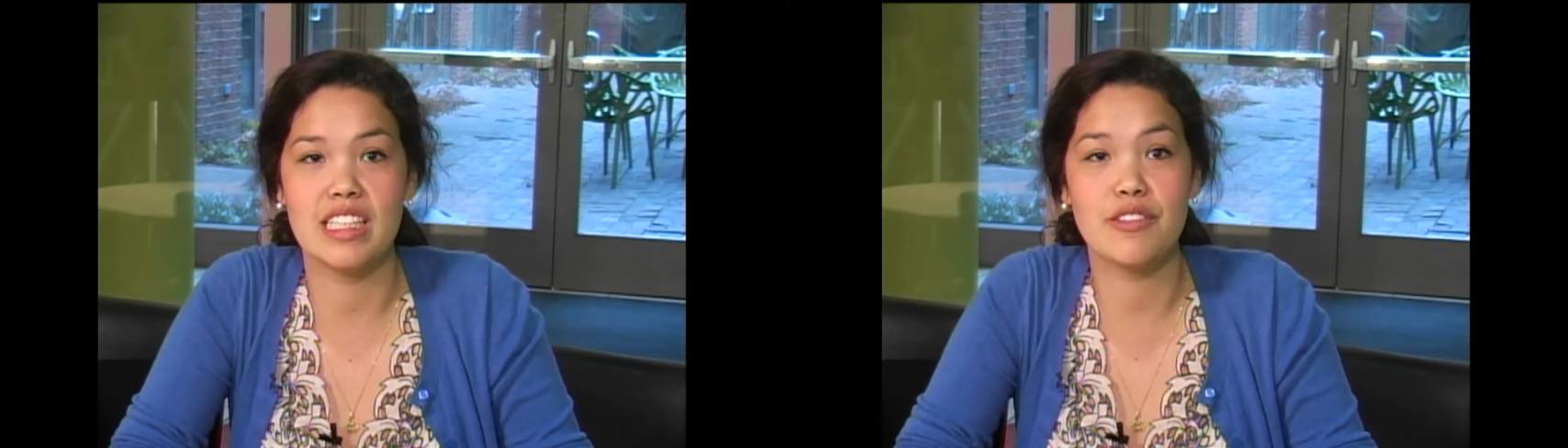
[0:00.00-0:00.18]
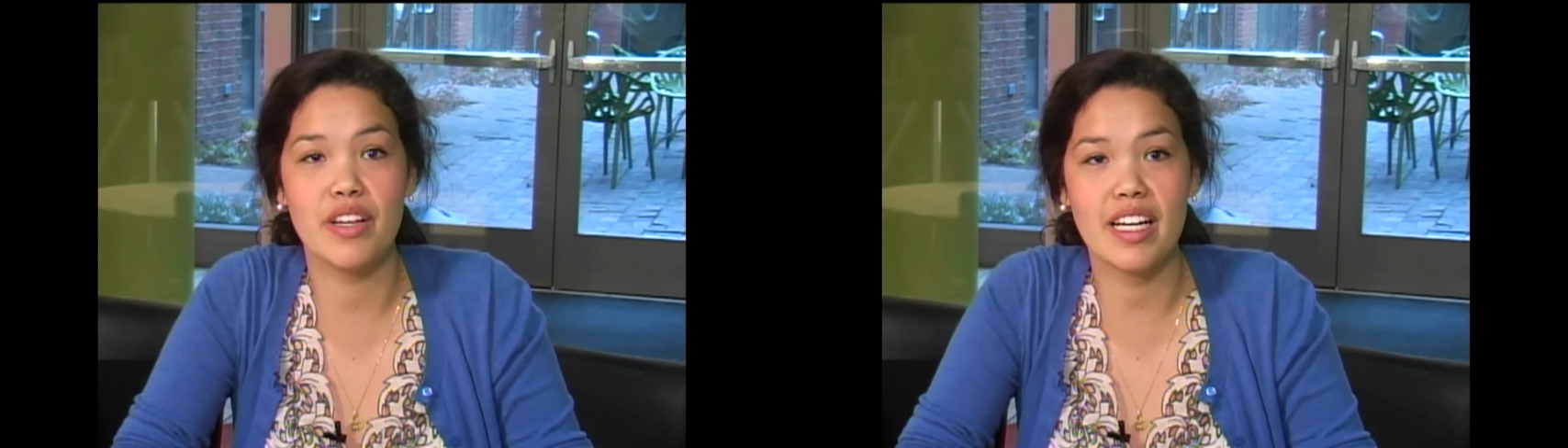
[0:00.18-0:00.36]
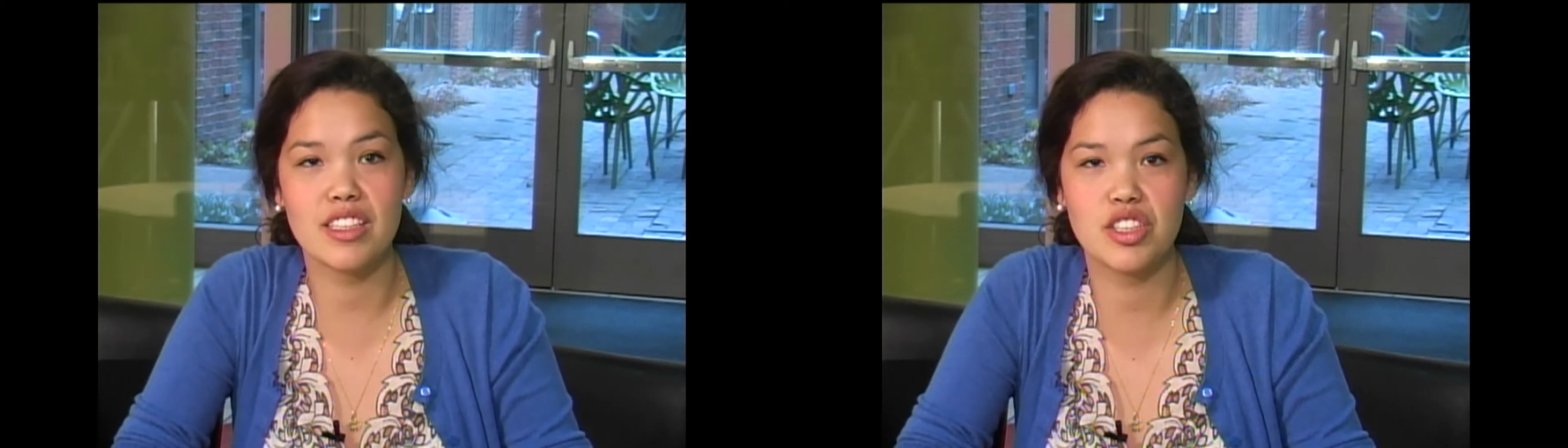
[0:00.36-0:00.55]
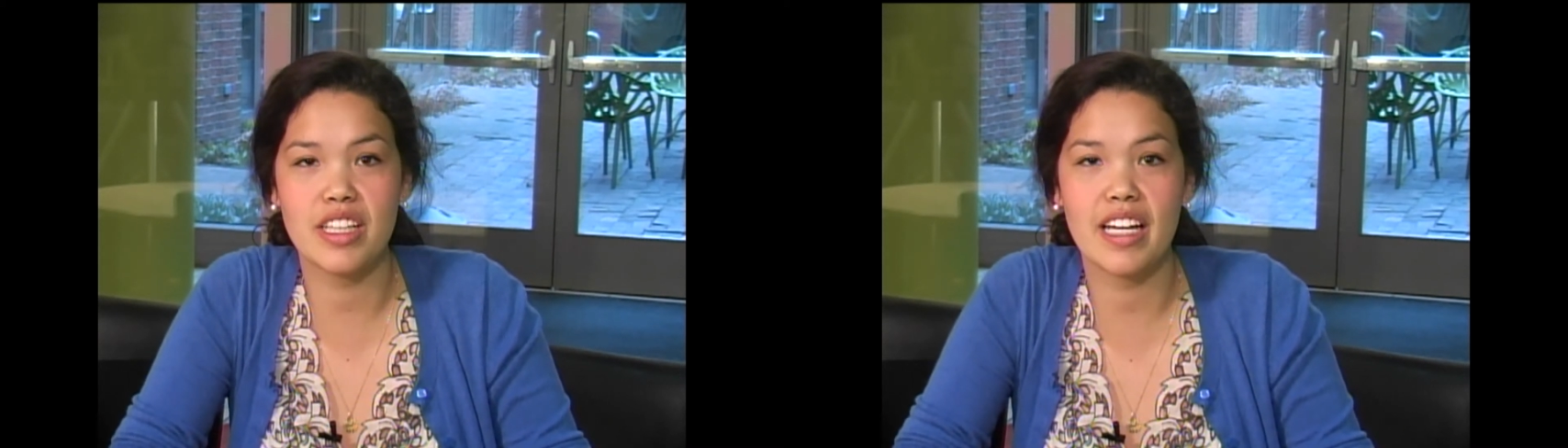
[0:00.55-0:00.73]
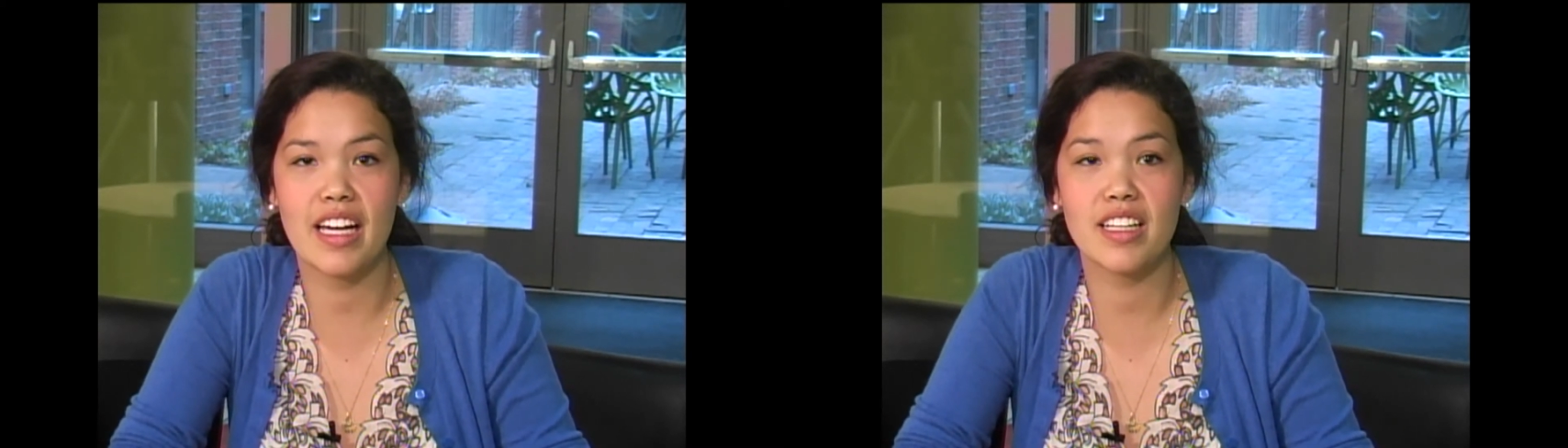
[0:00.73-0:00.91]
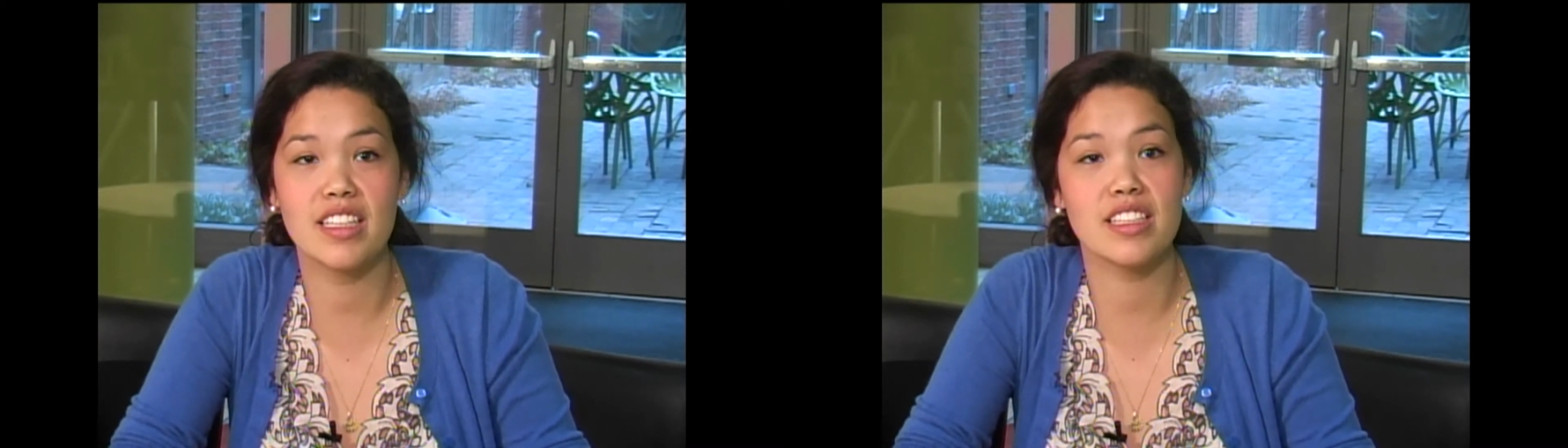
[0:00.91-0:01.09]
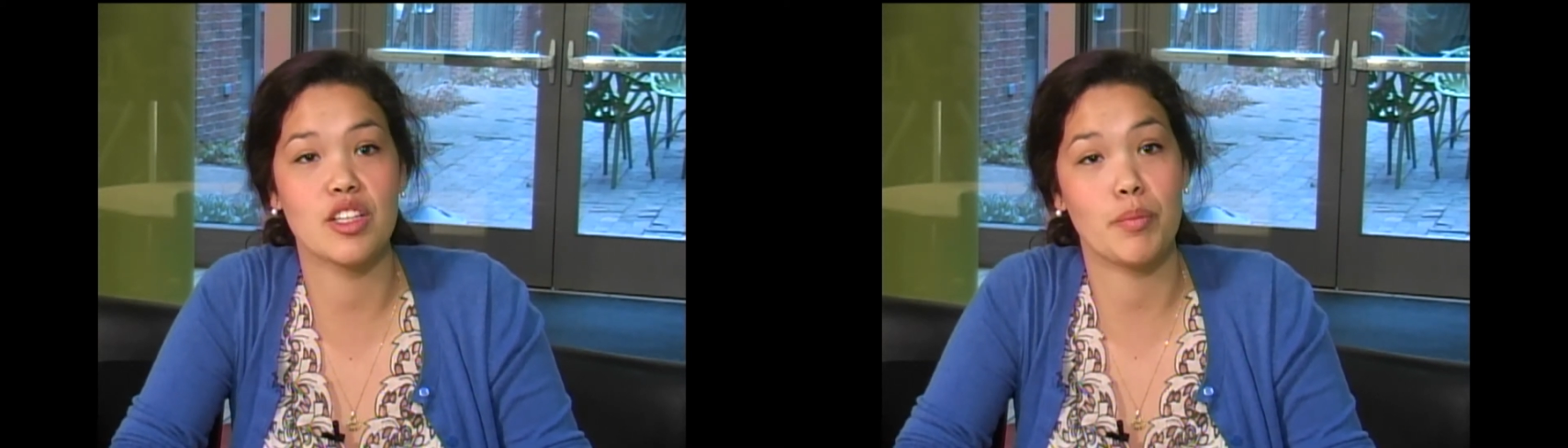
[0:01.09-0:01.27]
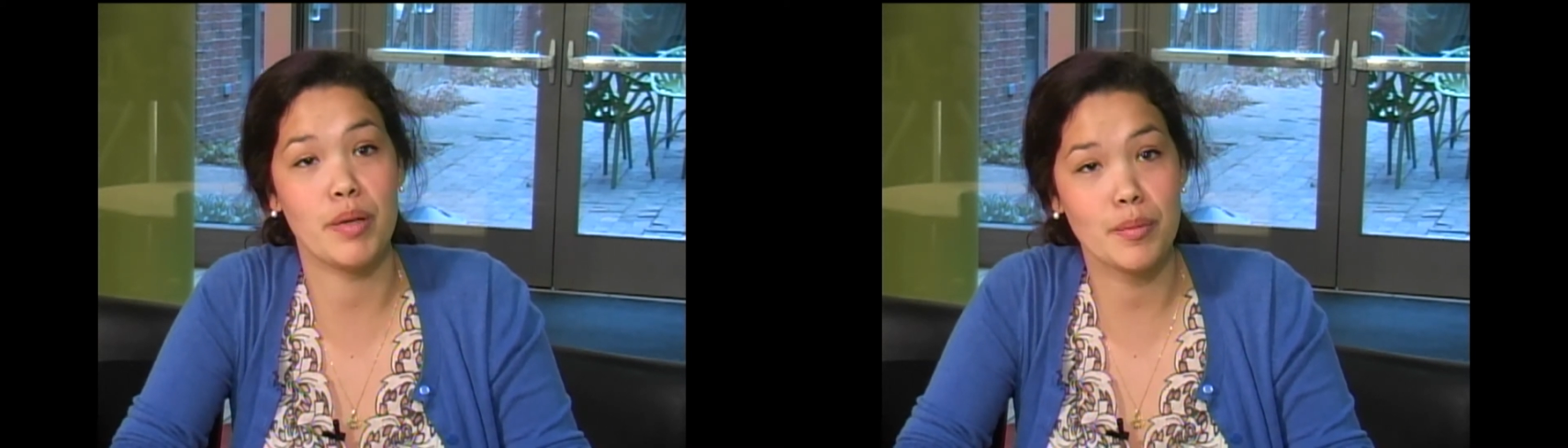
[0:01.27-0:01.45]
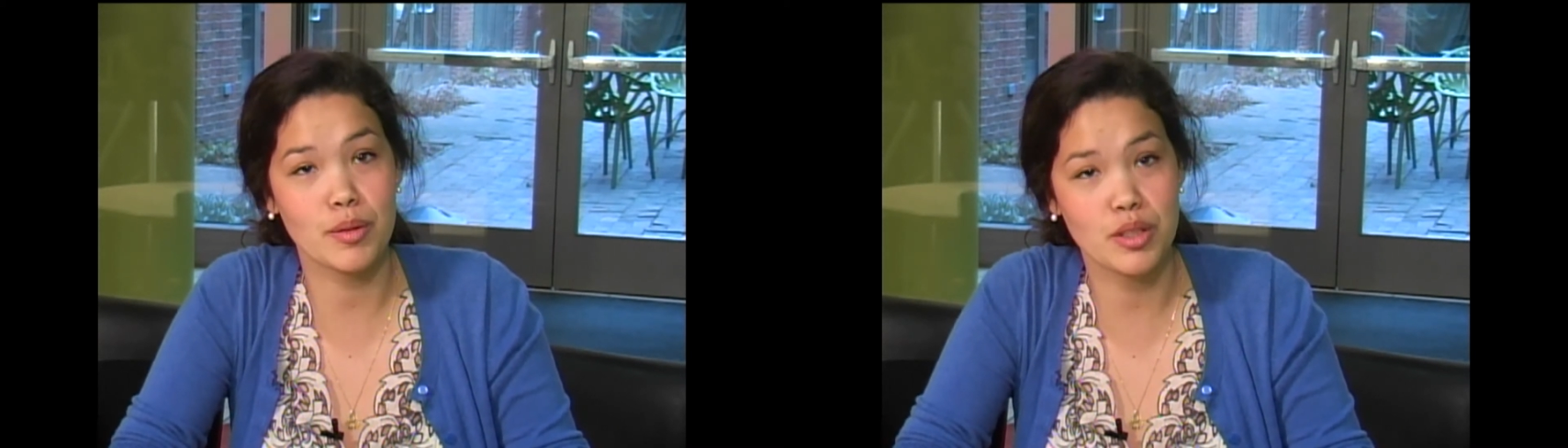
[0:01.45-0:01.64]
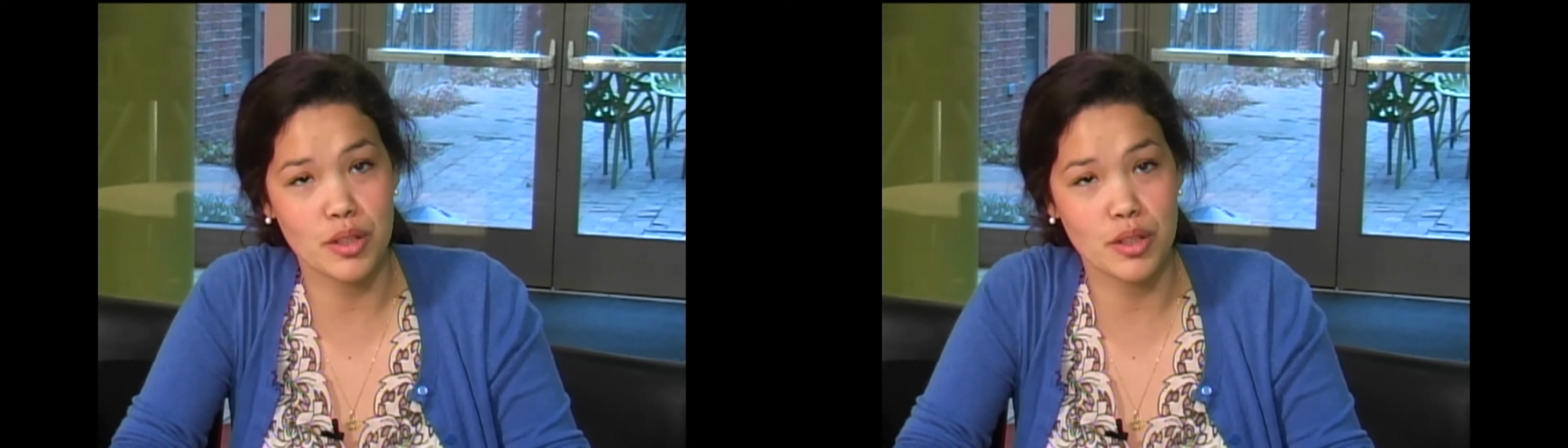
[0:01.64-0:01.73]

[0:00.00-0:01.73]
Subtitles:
These VSG candidates are people